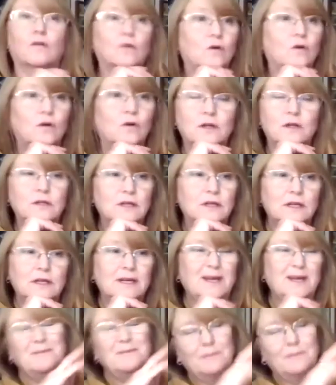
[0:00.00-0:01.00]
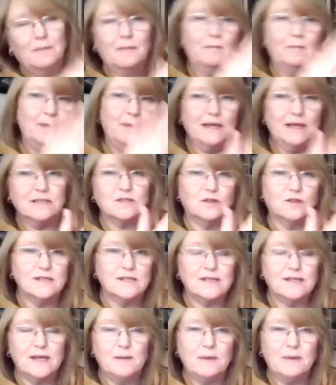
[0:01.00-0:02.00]
all based on the
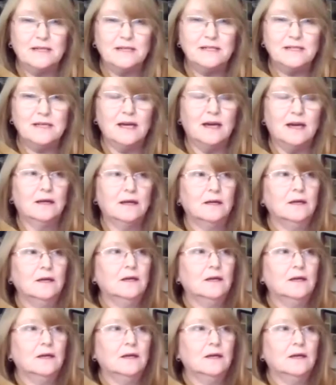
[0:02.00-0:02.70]
same idea.